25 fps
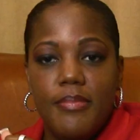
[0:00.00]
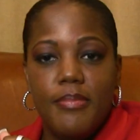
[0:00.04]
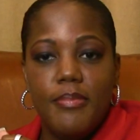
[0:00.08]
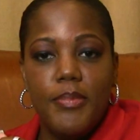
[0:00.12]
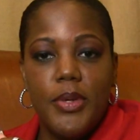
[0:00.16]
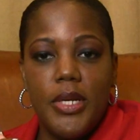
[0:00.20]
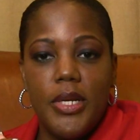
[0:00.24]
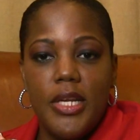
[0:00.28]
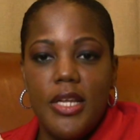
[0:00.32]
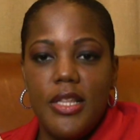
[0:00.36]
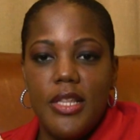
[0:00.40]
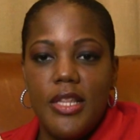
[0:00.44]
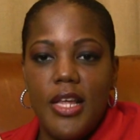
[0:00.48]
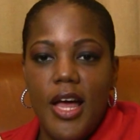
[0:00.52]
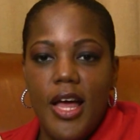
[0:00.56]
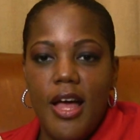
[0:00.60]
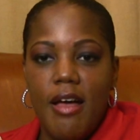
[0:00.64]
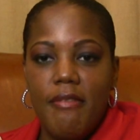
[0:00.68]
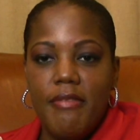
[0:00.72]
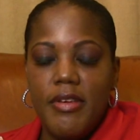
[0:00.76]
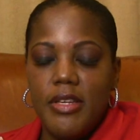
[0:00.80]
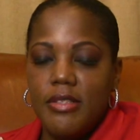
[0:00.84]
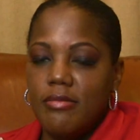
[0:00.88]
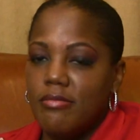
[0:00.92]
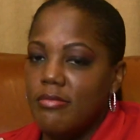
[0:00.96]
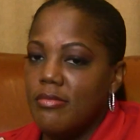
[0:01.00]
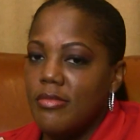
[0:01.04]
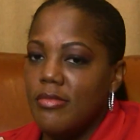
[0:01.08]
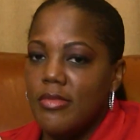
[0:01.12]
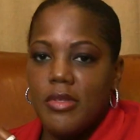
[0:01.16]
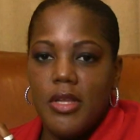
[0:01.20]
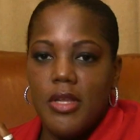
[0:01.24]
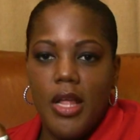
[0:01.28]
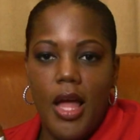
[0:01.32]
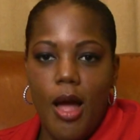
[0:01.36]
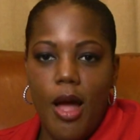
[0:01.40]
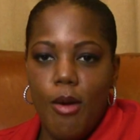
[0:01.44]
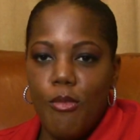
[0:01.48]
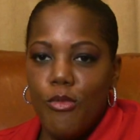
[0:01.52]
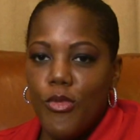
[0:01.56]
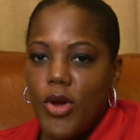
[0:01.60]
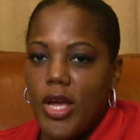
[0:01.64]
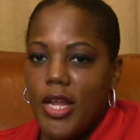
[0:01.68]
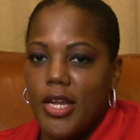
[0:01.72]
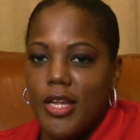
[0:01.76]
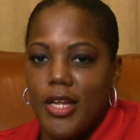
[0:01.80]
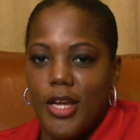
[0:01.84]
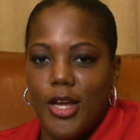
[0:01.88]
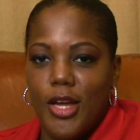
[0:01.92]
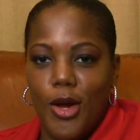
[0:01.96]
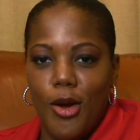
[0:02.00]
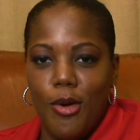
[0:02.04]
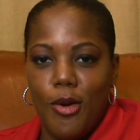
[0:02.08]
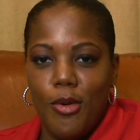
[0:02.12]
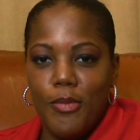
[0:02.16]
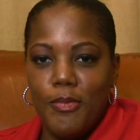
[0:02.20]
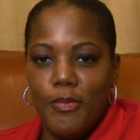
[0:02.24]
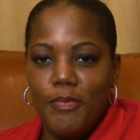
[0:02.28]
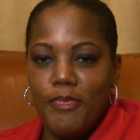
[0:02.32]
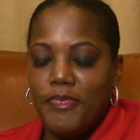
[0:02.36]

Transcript: Put it in the oven. I'm ready to go.